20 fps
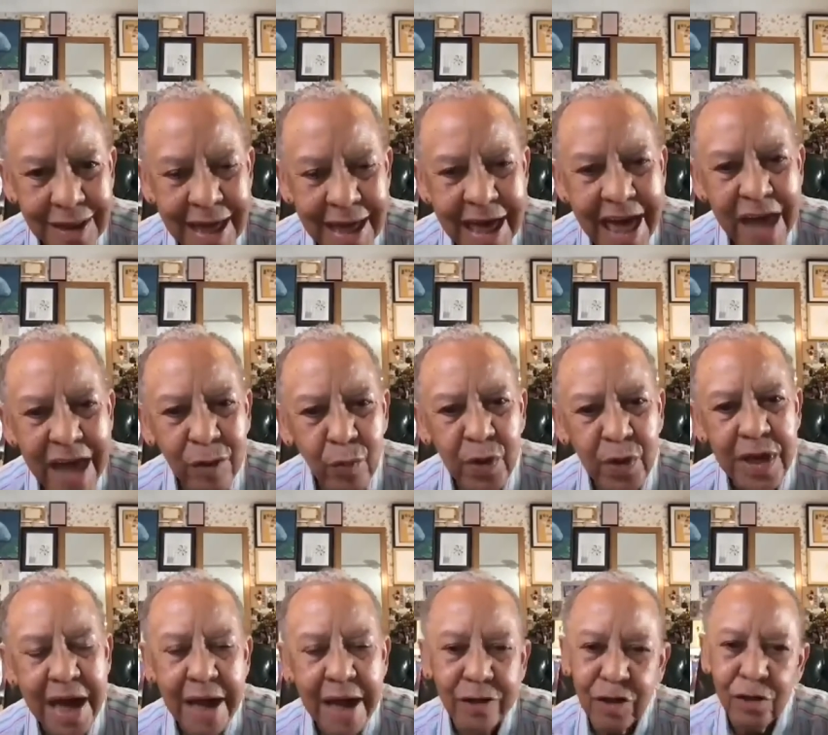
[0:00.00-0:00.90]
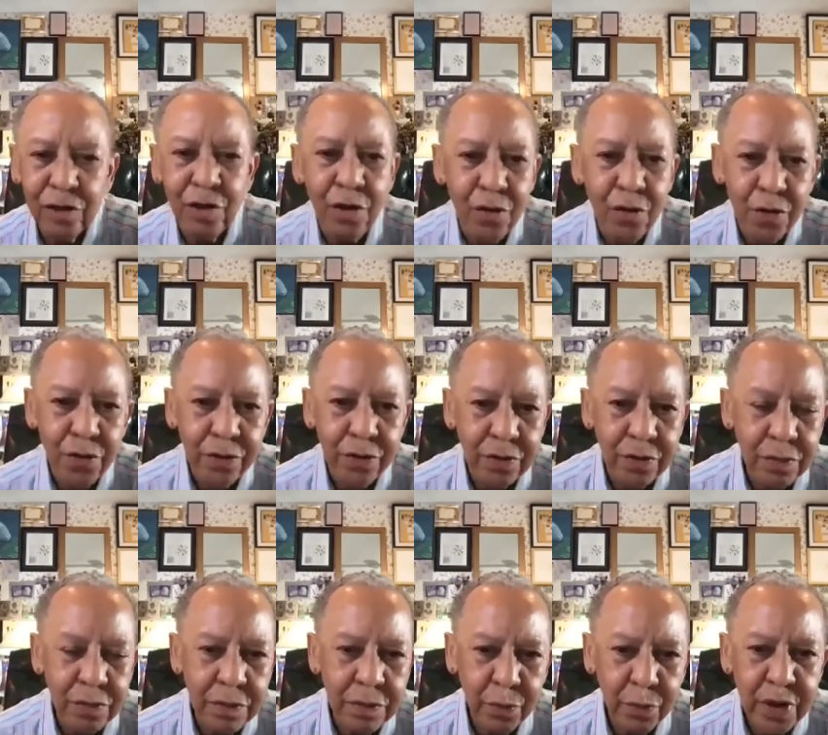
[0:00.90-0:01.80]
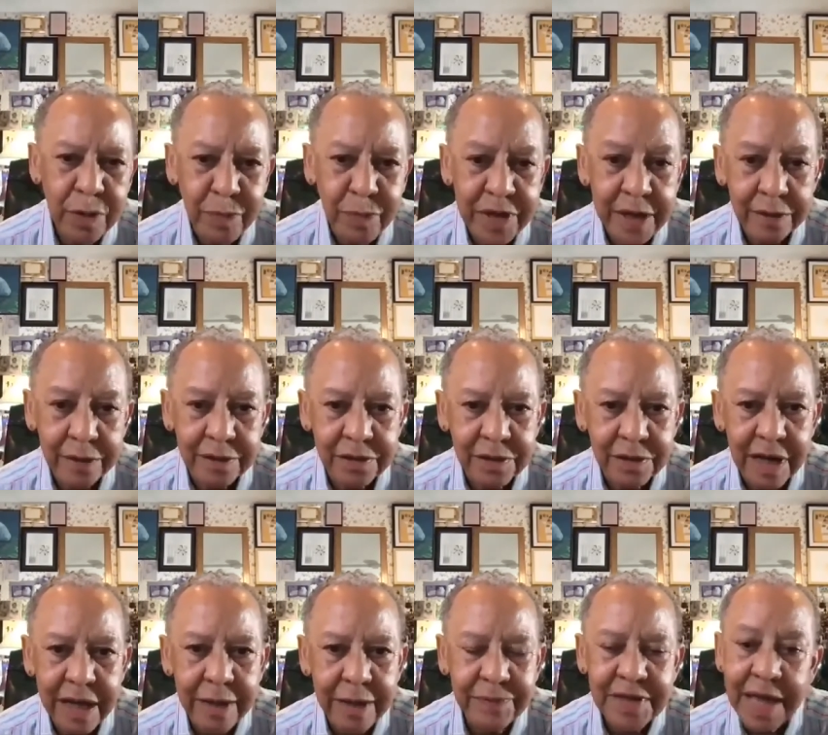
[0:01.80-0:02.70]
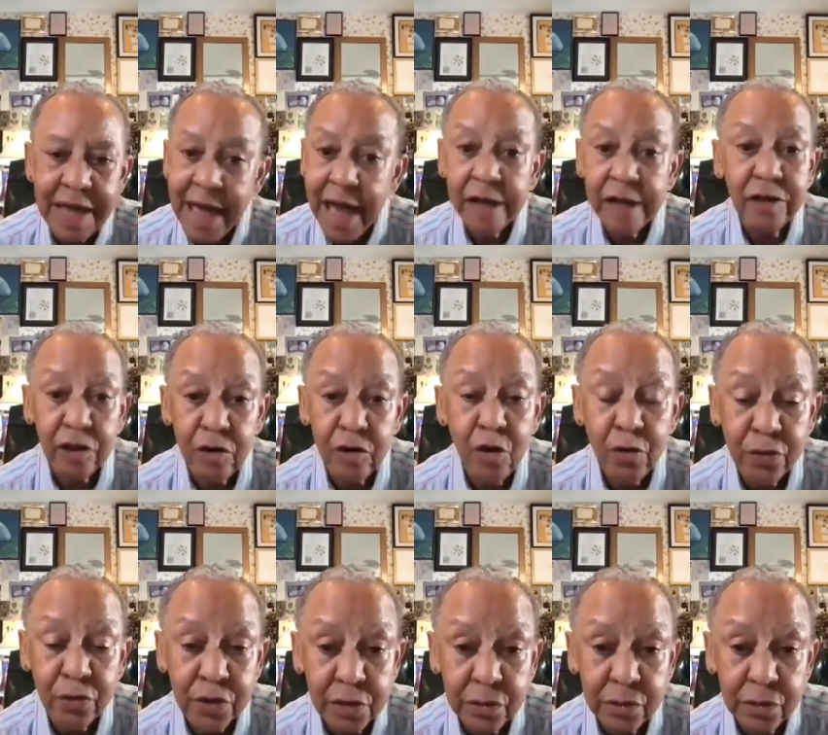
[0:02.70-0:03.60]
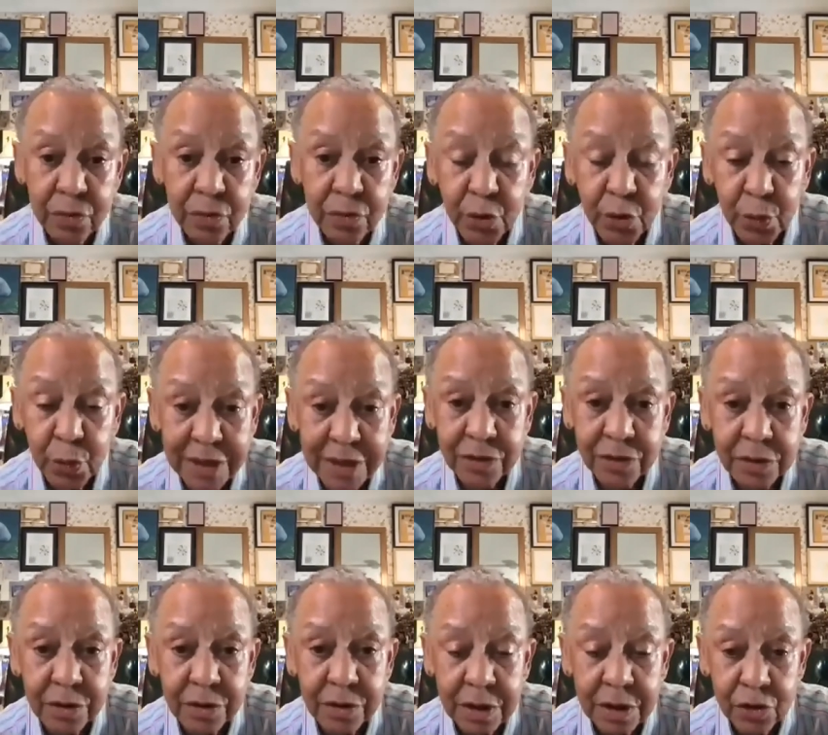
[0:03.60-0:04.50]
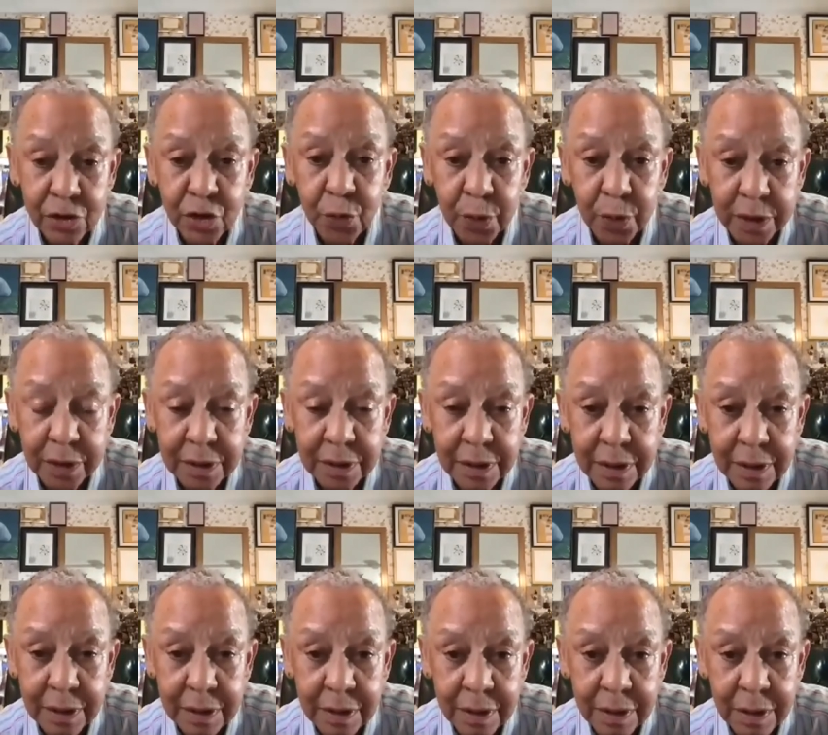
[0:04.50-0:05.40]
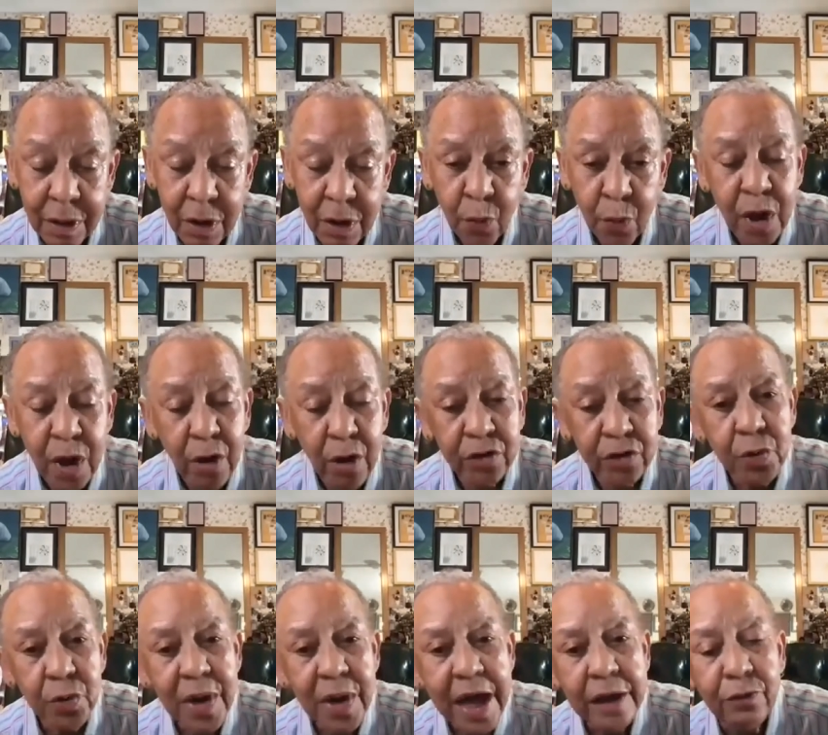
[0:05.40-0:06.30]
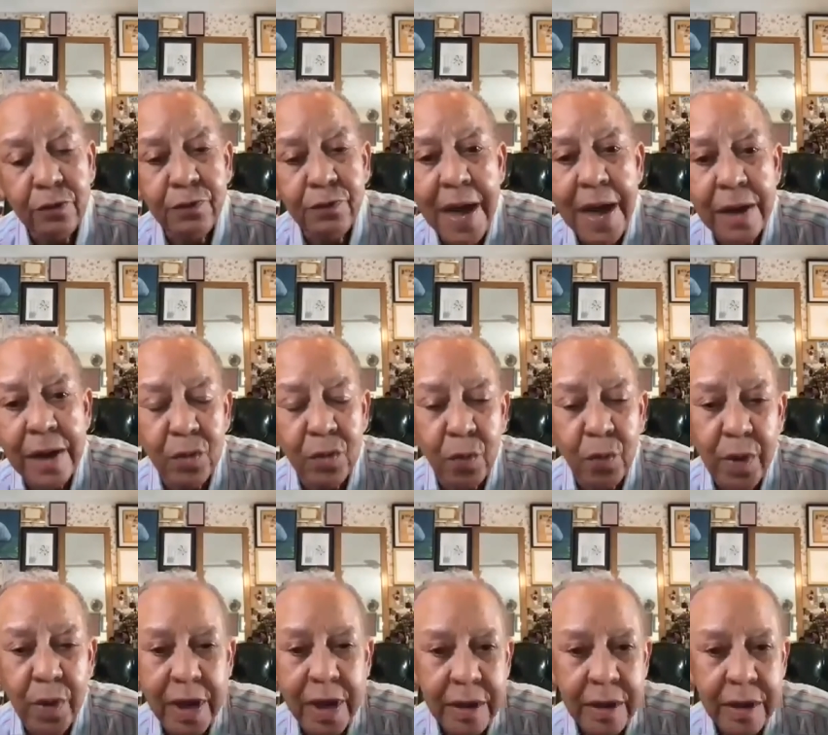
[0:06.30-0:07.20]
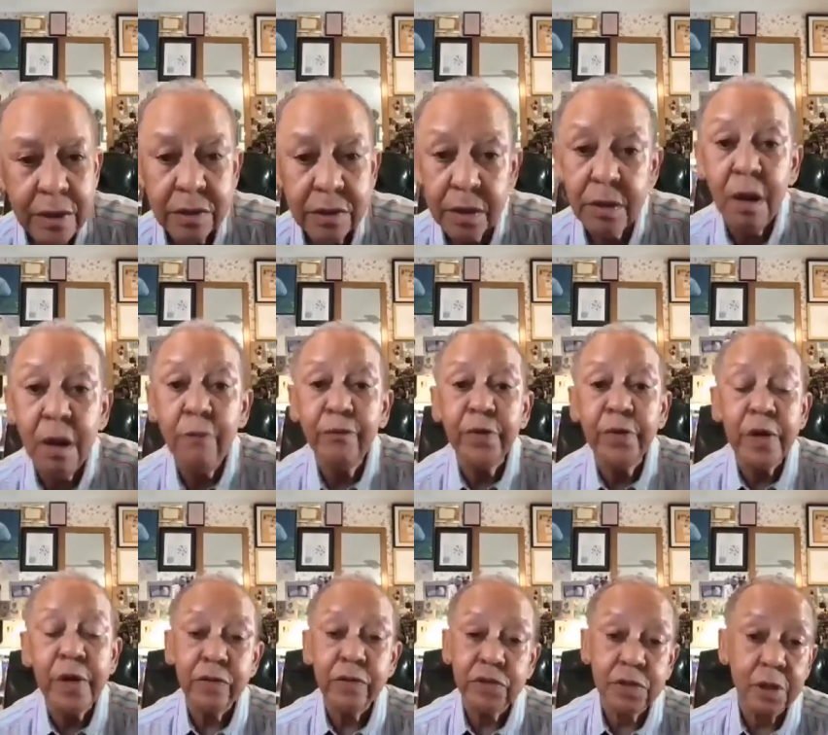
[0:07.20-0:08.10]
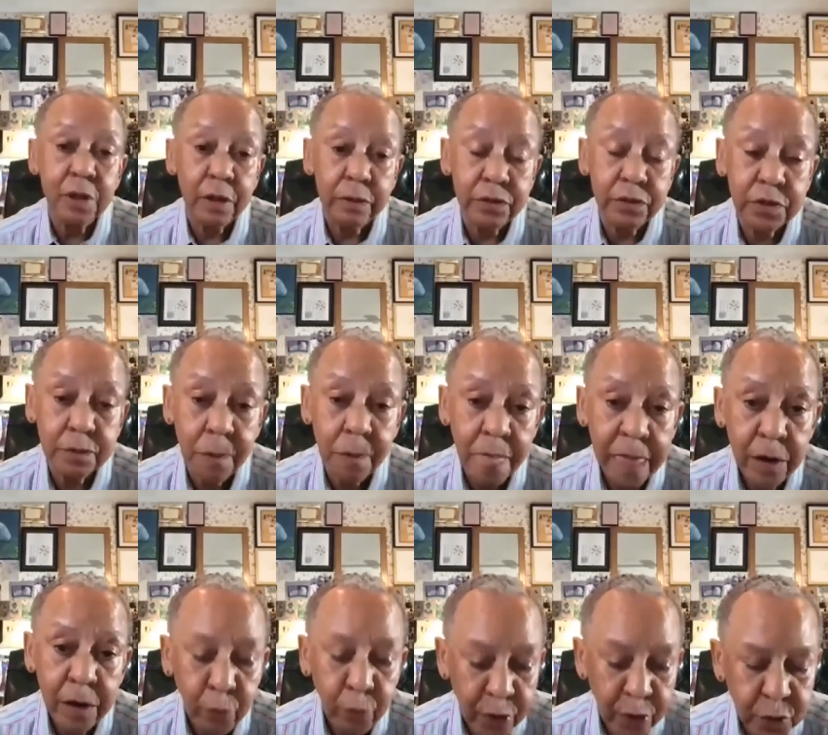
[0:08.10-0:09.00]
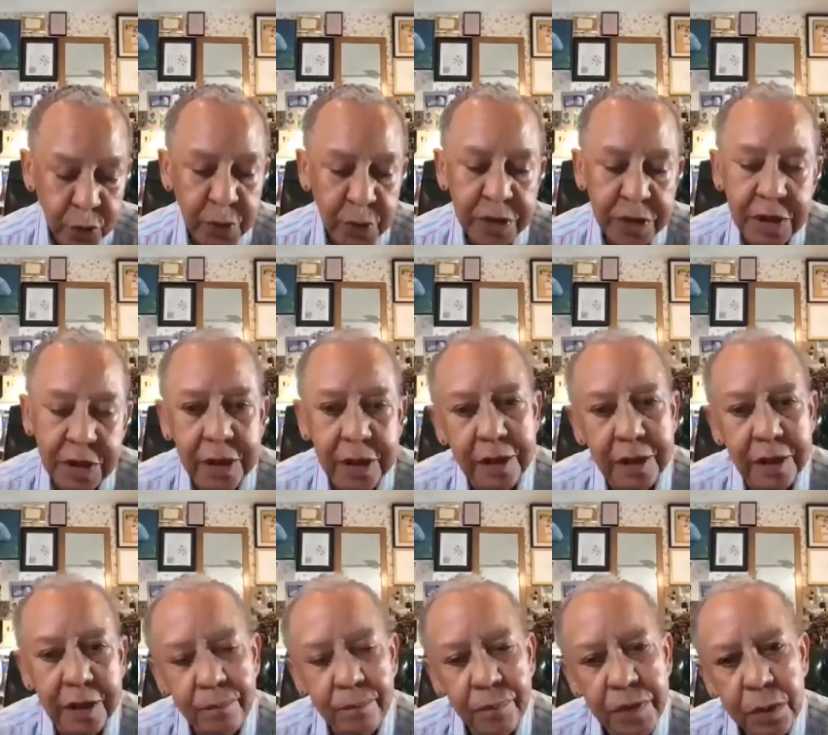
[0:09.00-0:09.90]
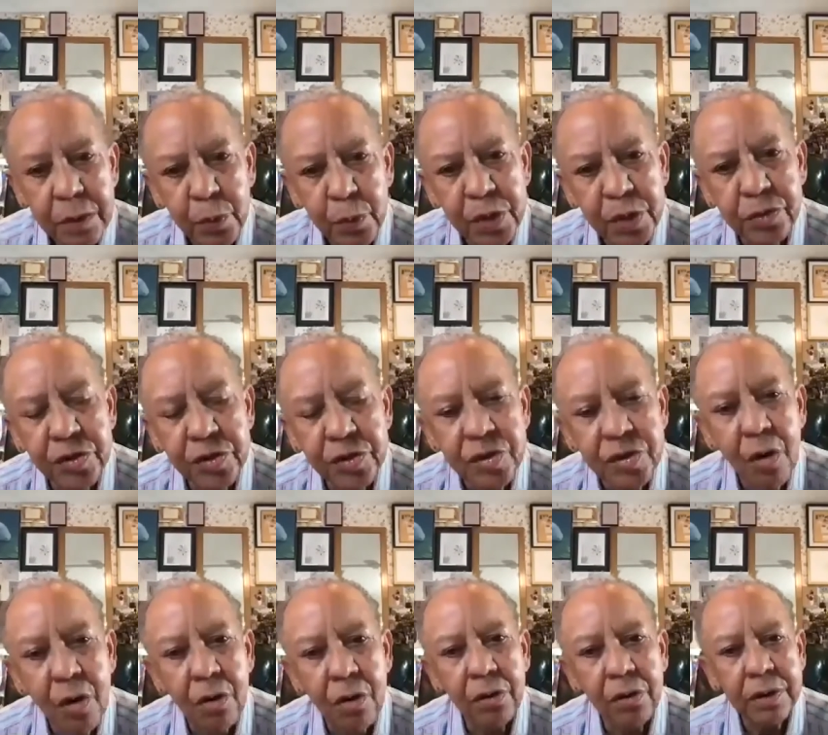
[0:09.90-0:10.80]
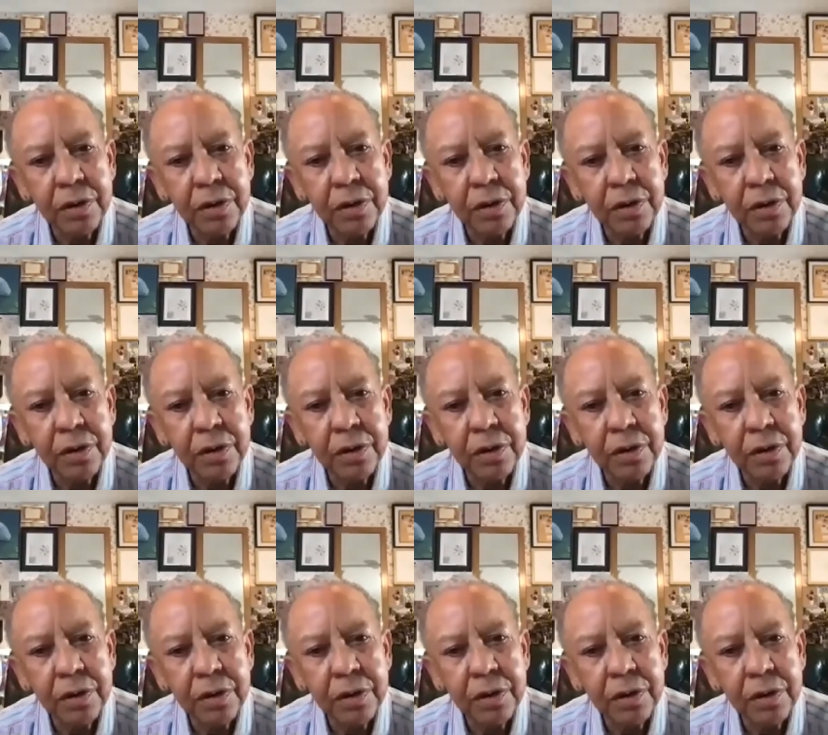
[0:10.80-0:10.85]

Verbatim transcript: And we had to learn, we being the slaves, had to learn to listen to it. We also had to find a way to comfort ourselves, which we did with a song.